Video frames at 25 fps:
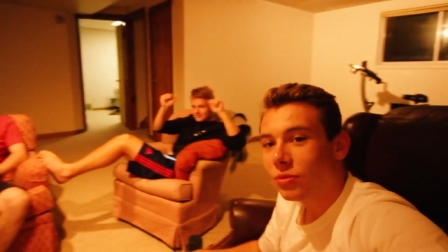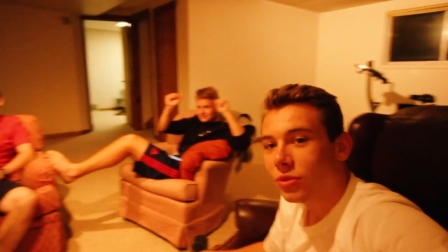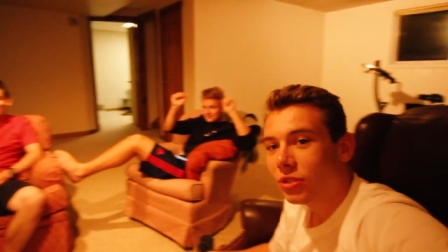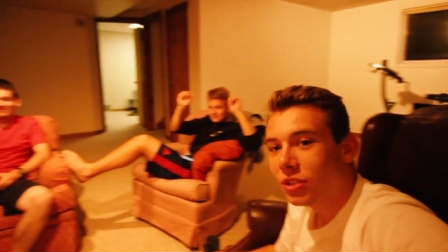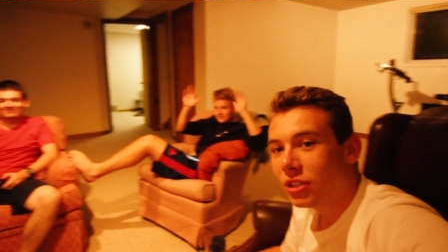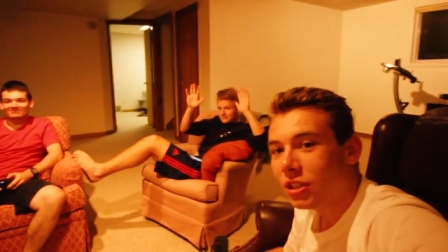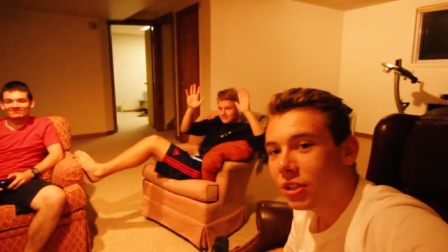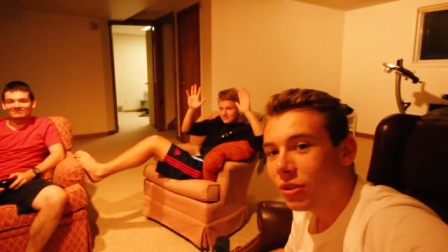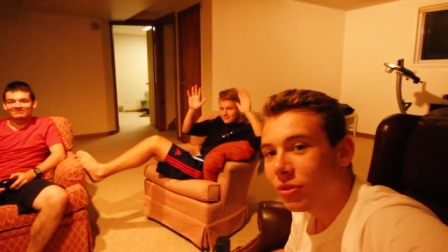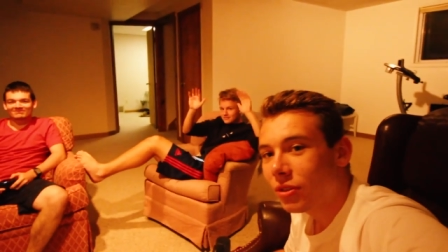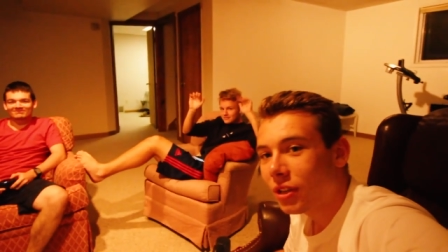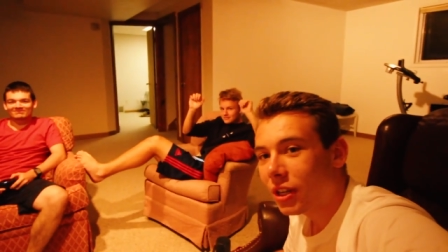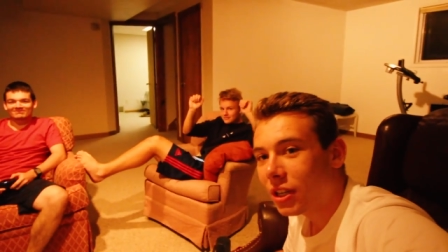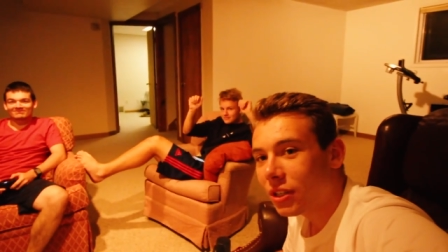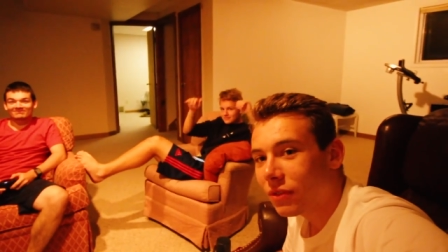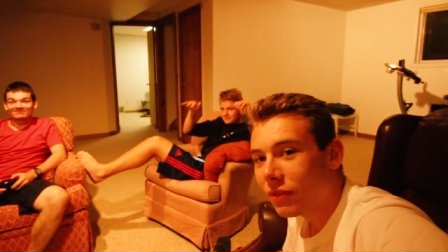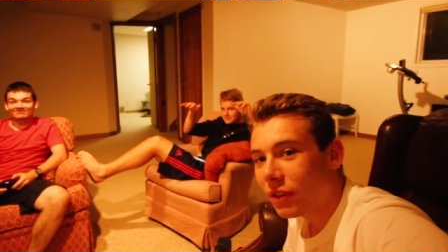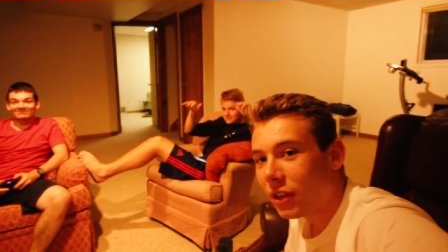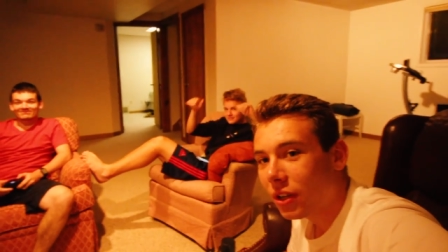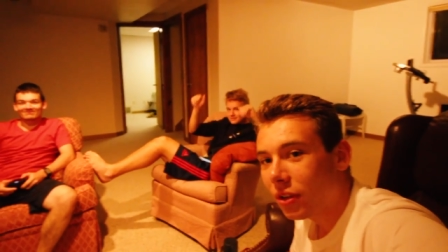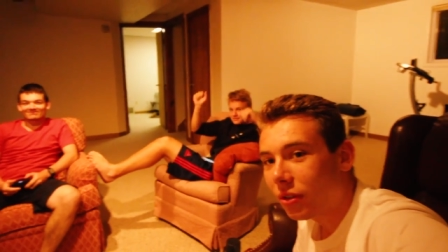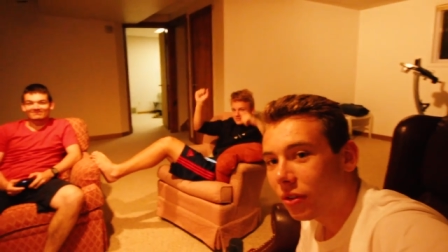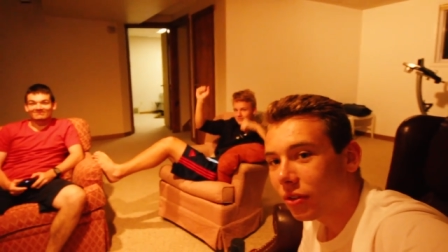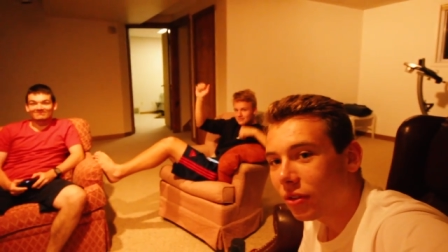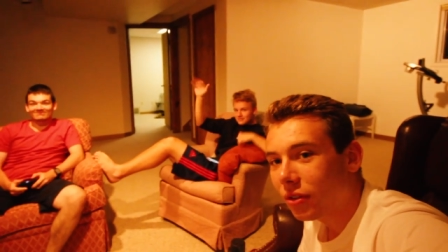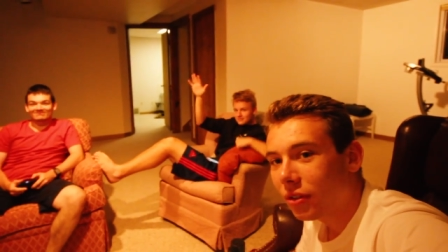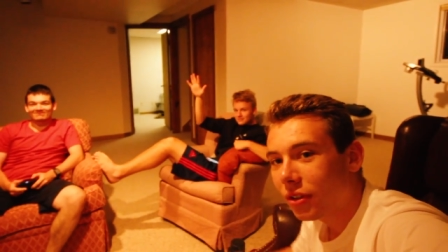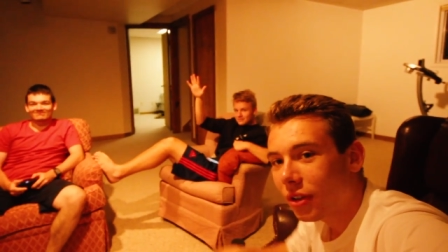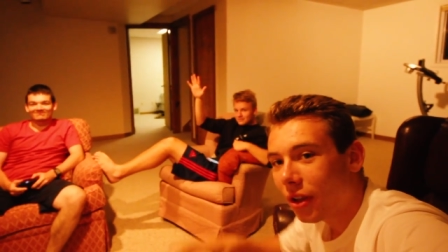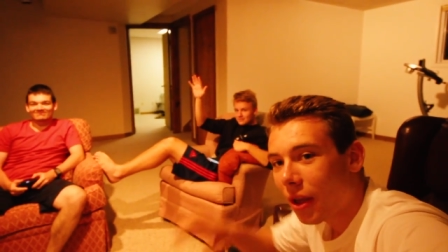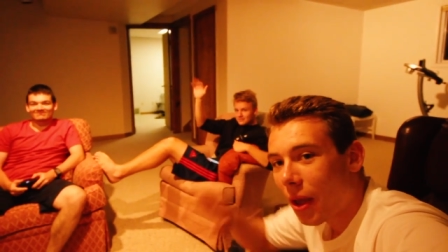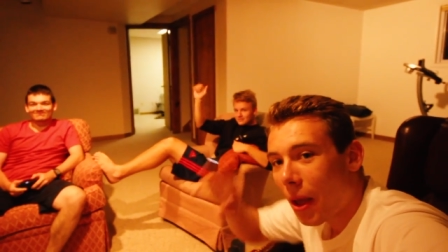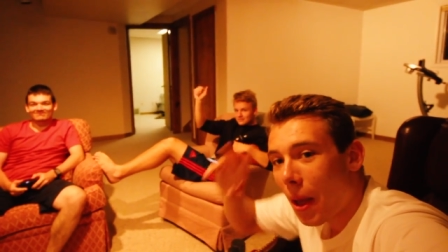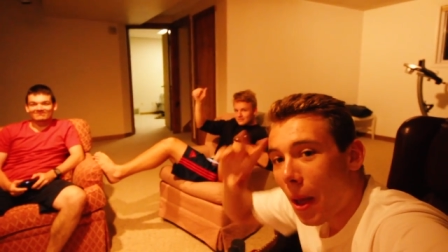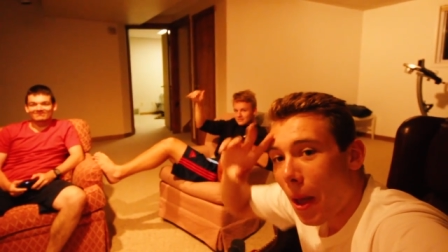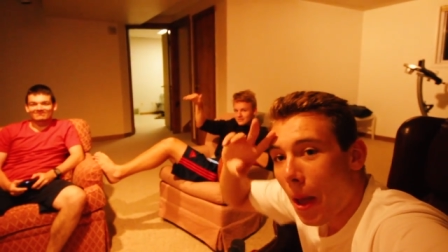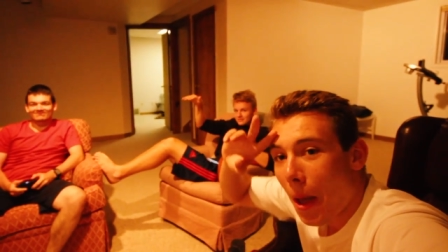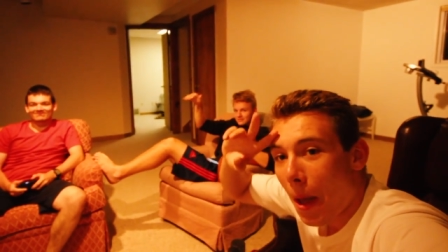will see you in the next video.
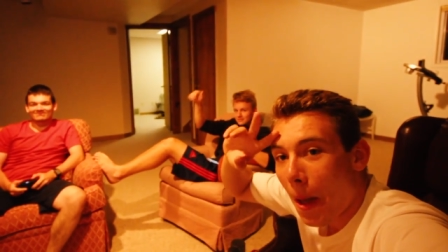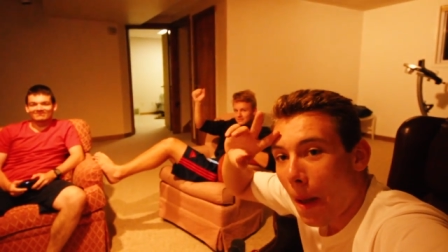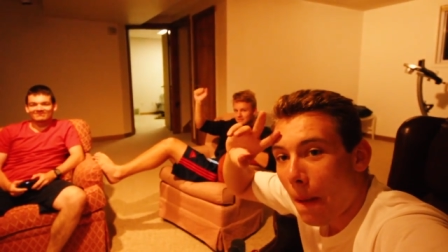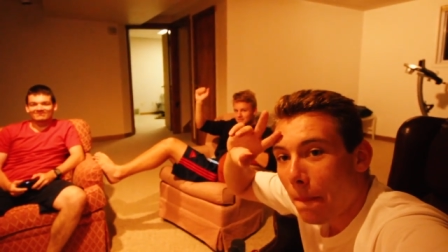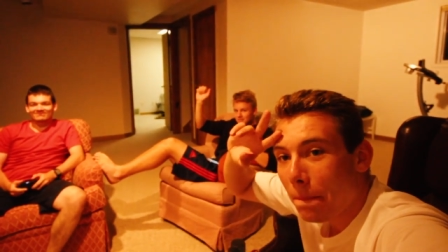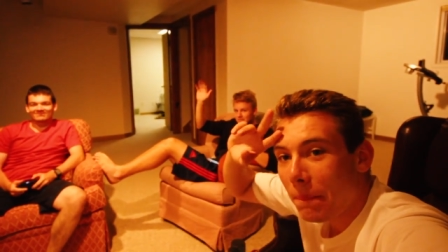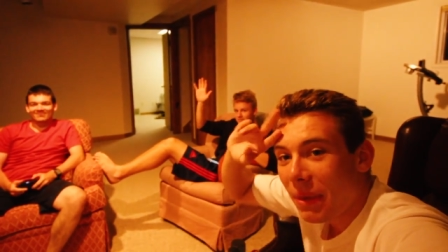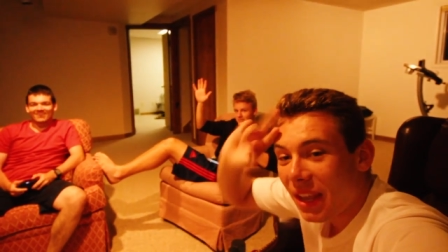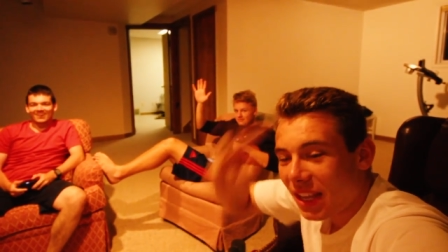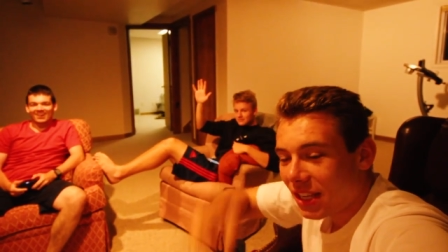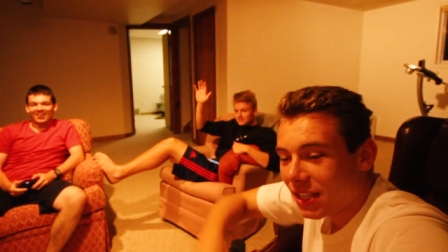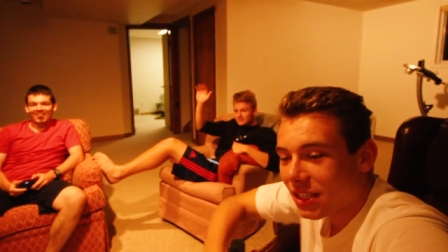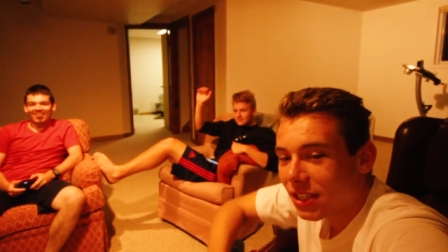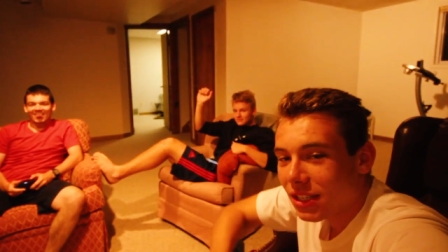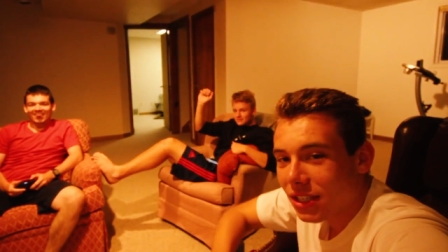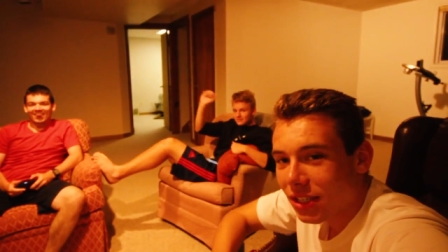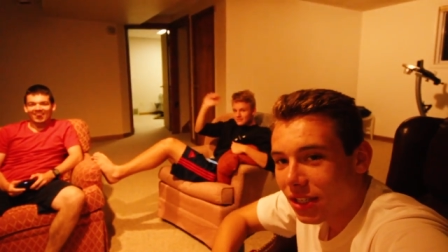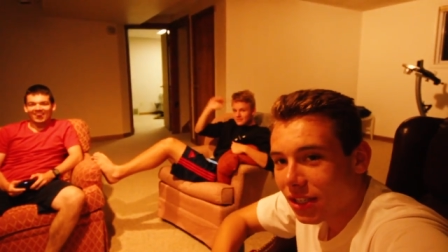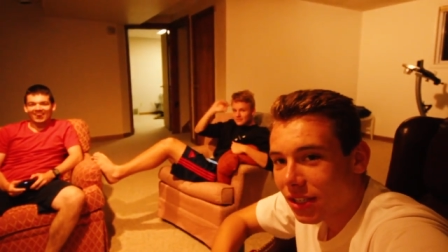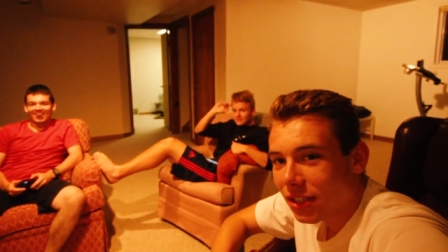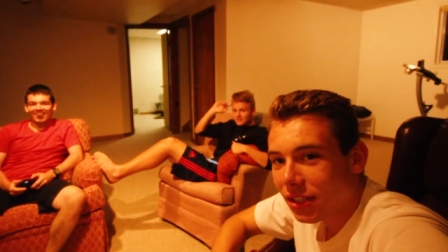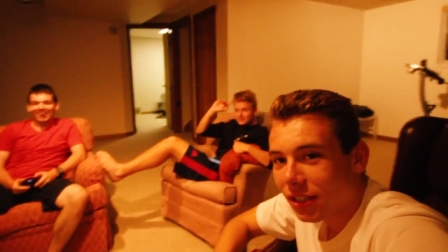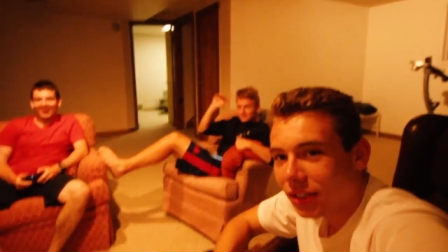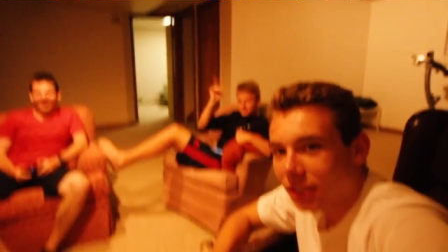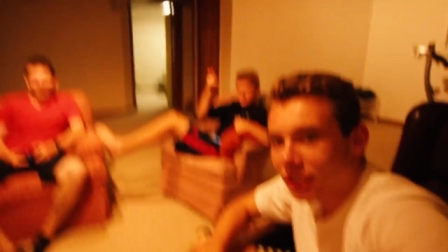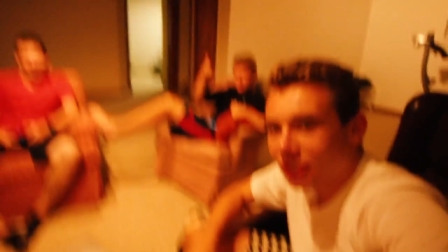Peace.